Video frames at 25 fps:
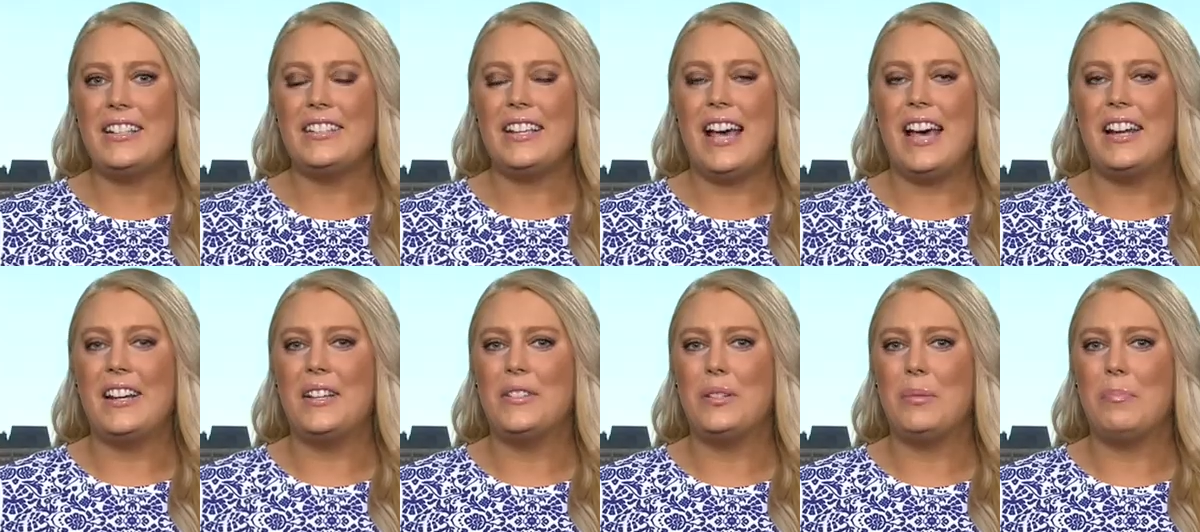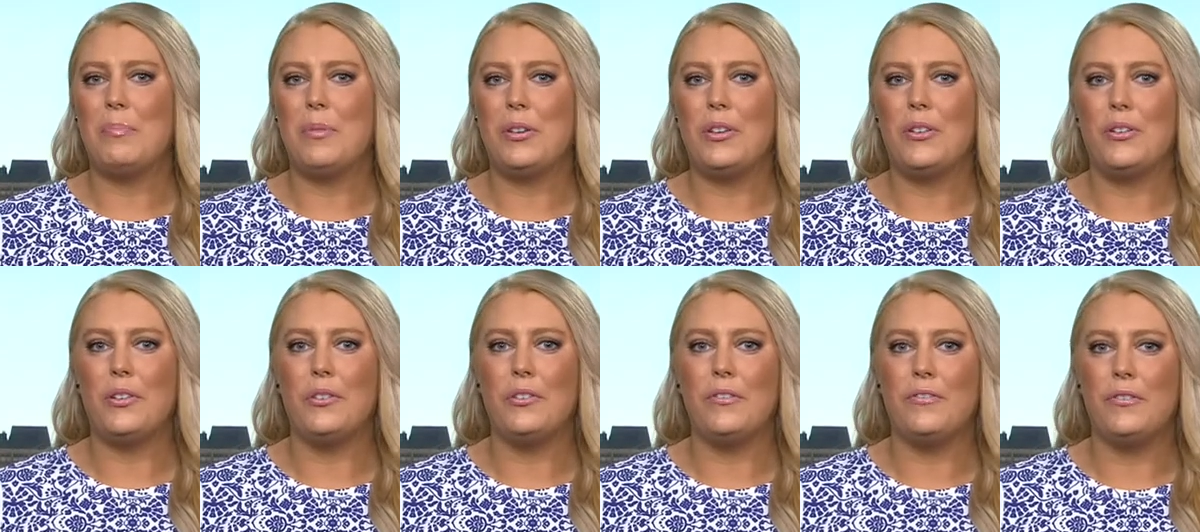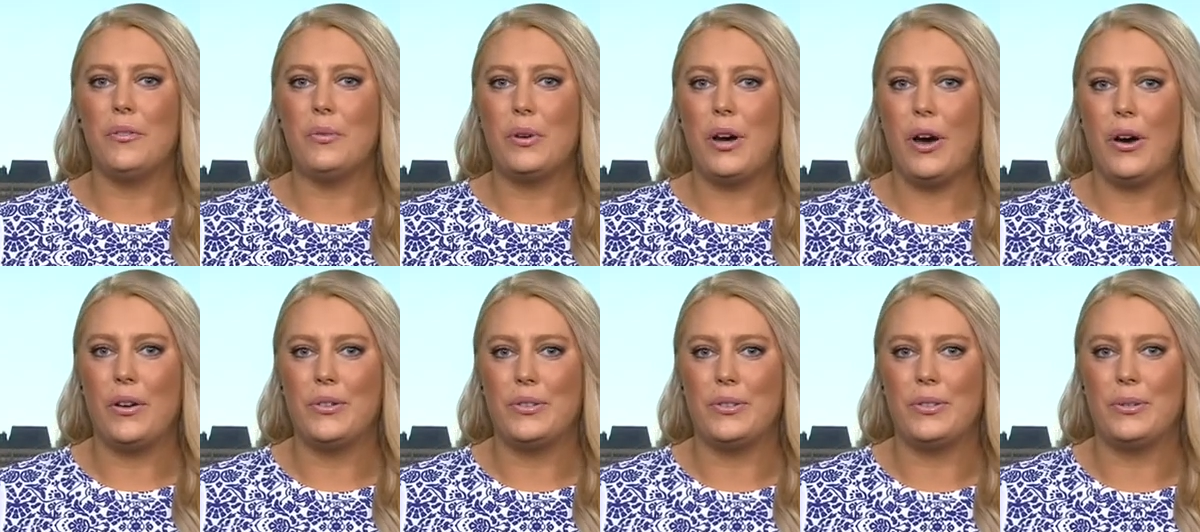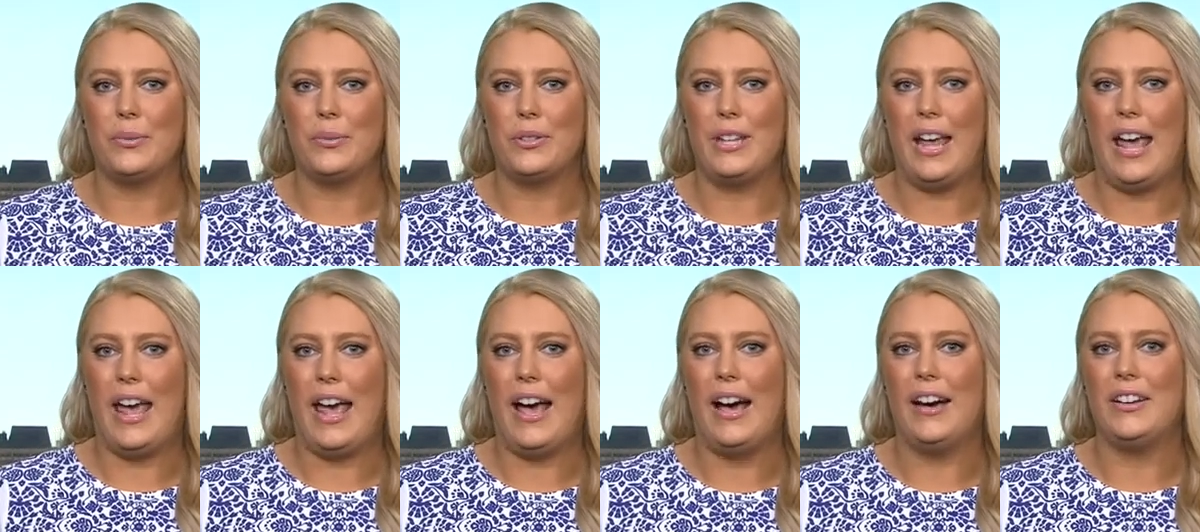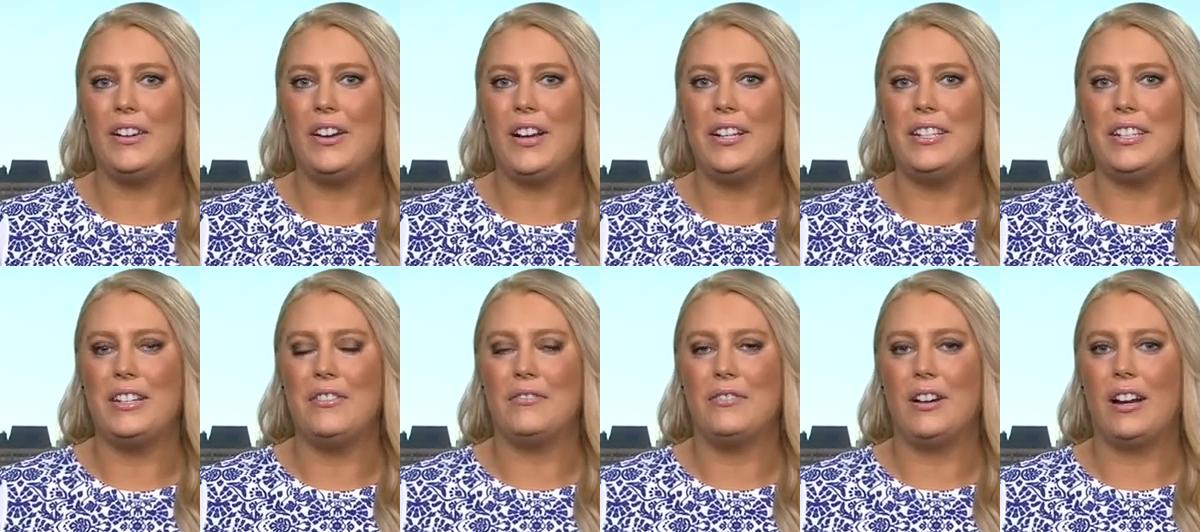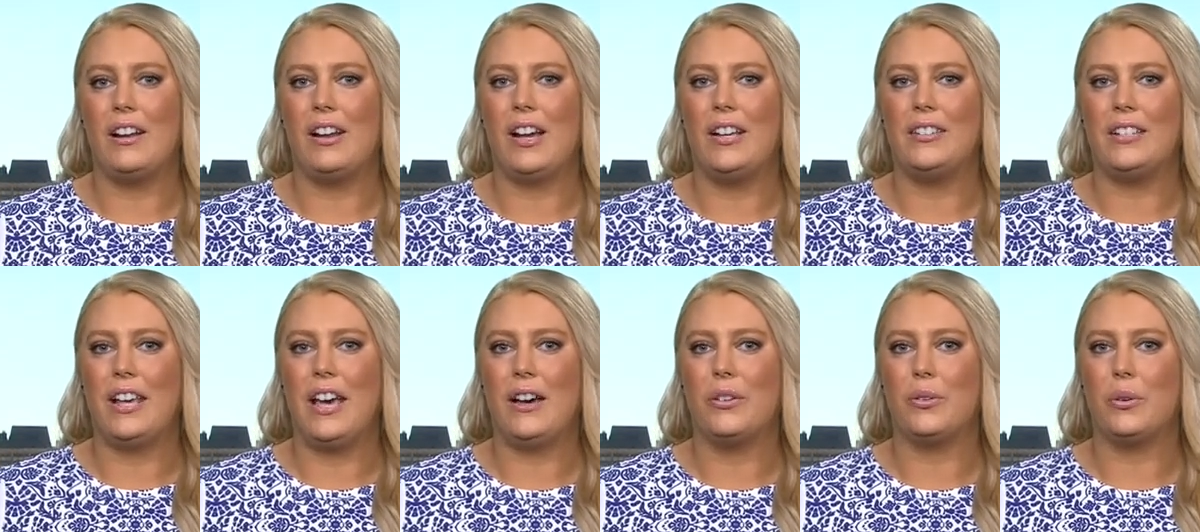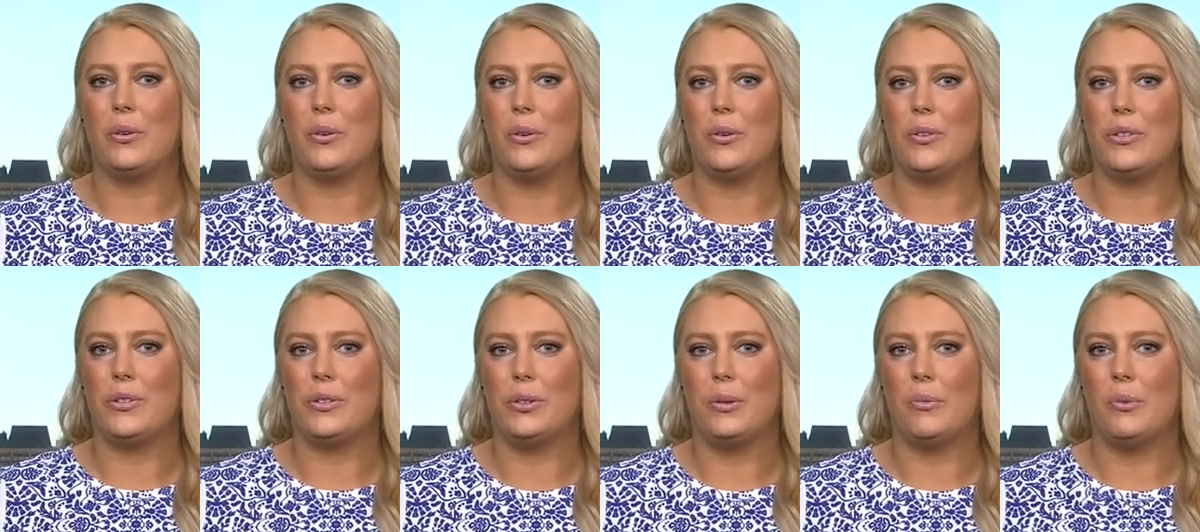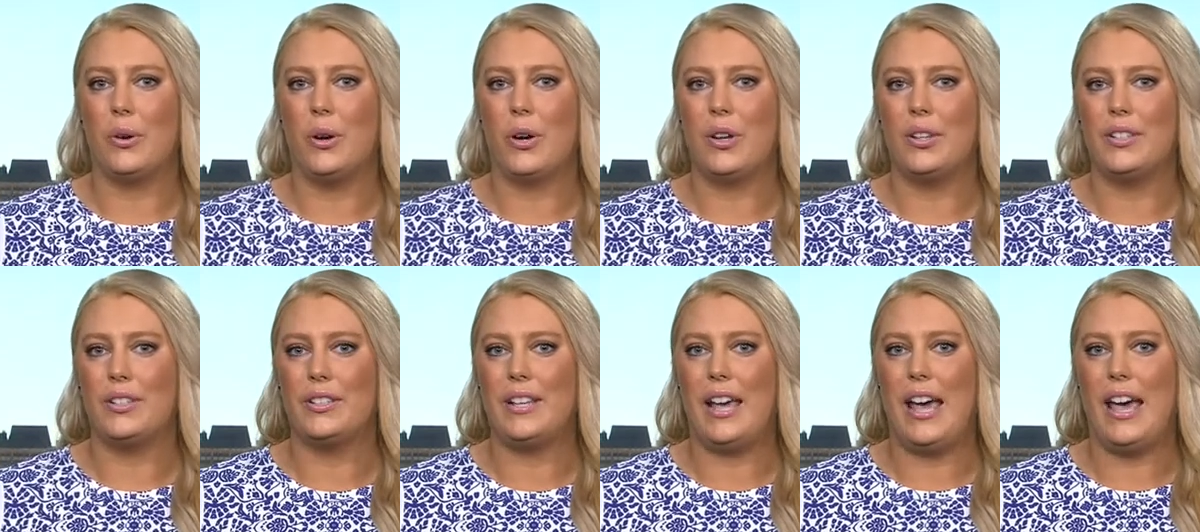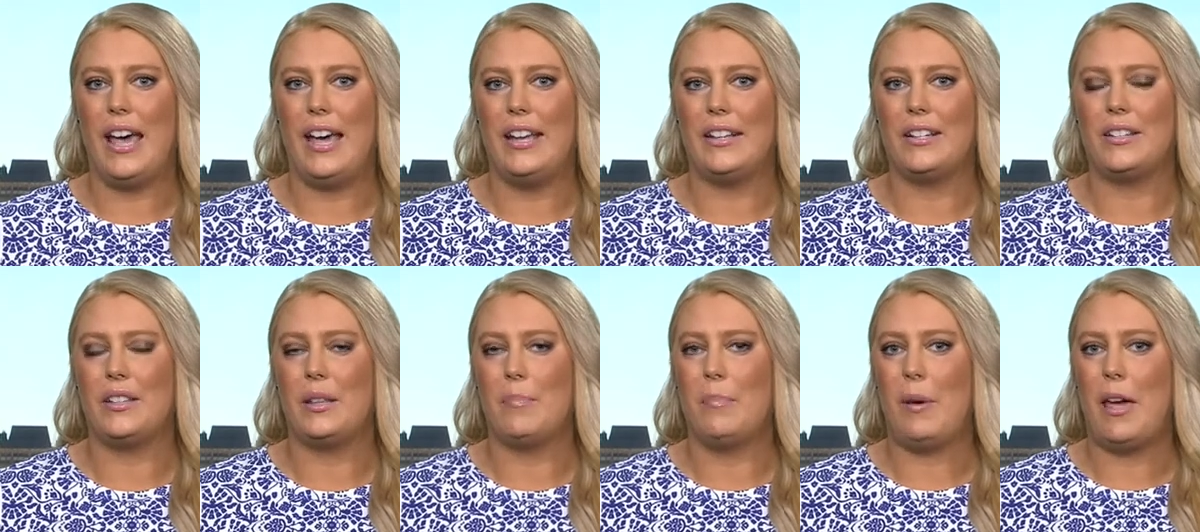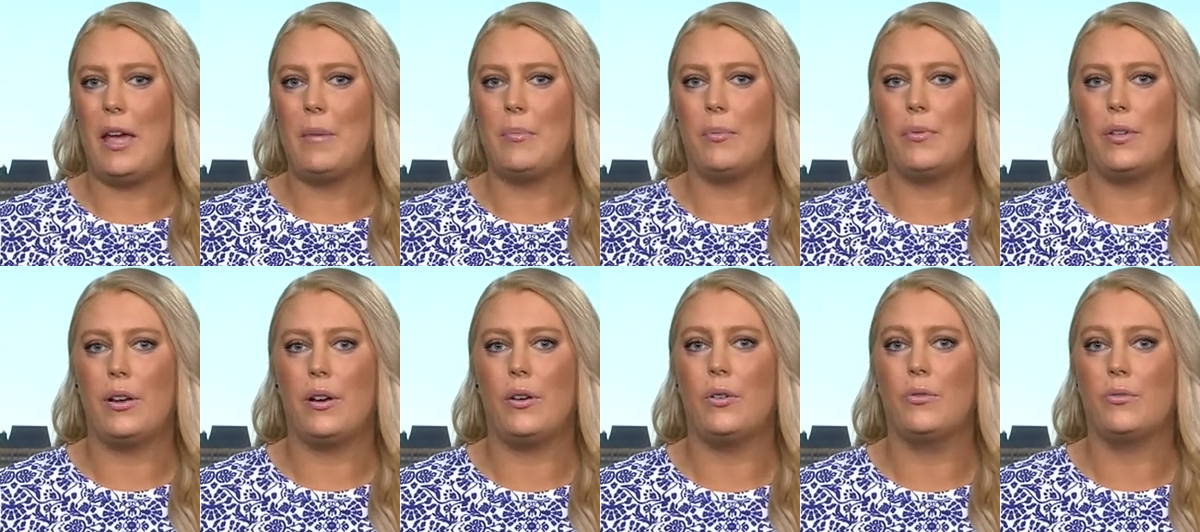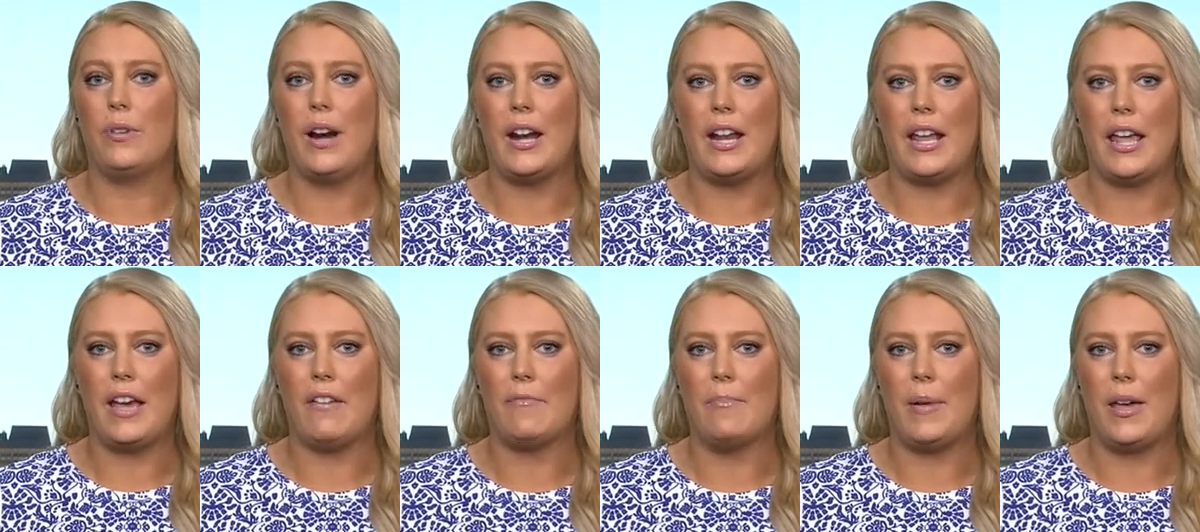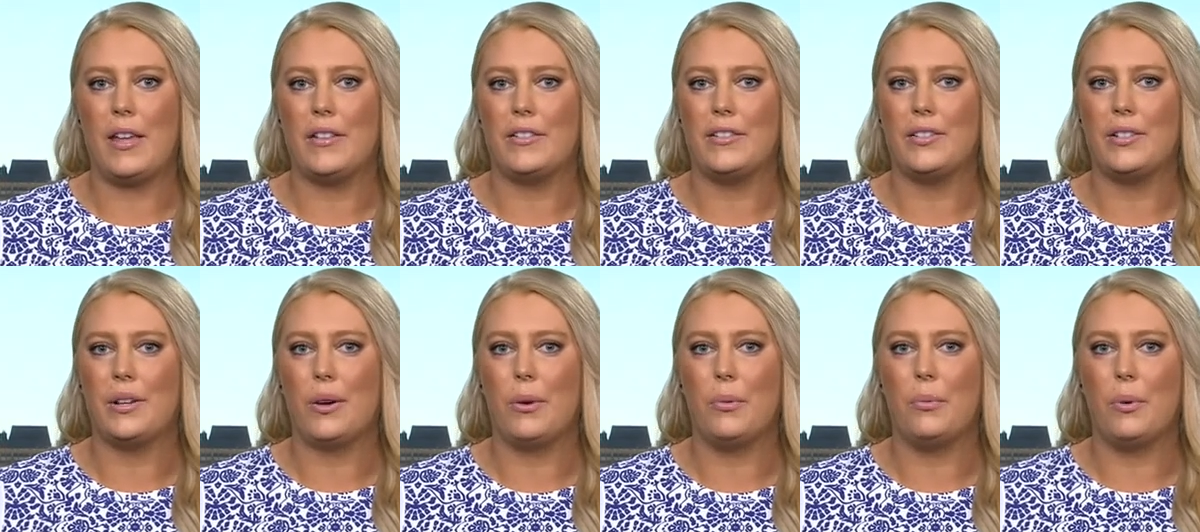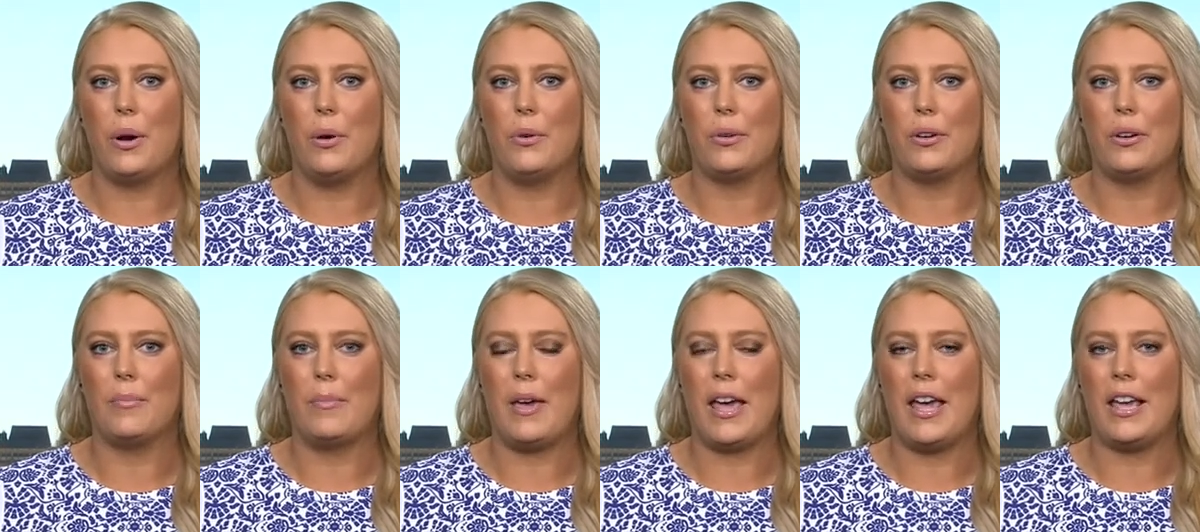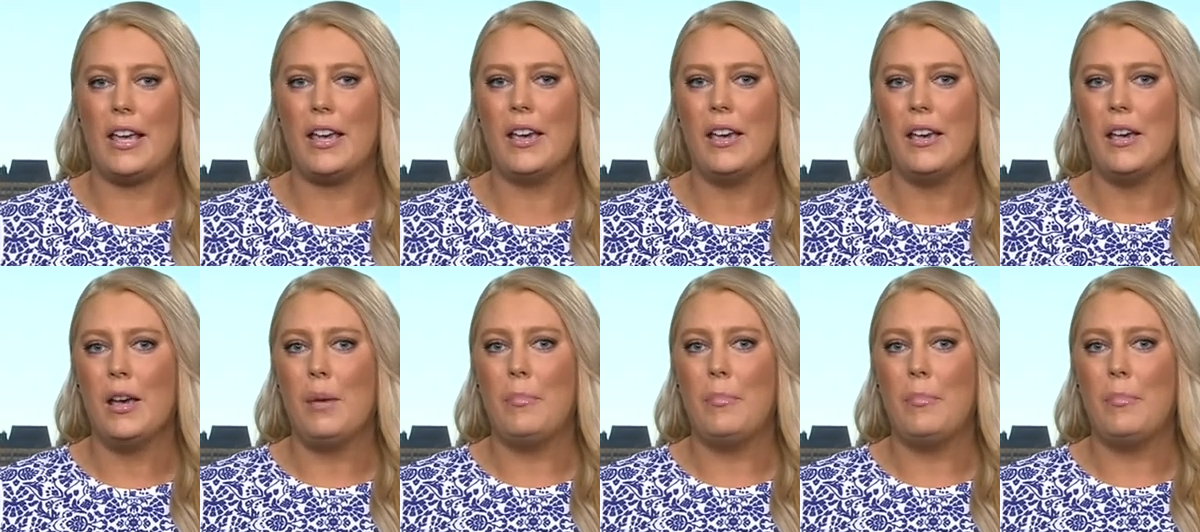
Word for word: and it's a beautiful coastal town. I didn't realise how gorgeous it was, and the people there already have been so welcoming.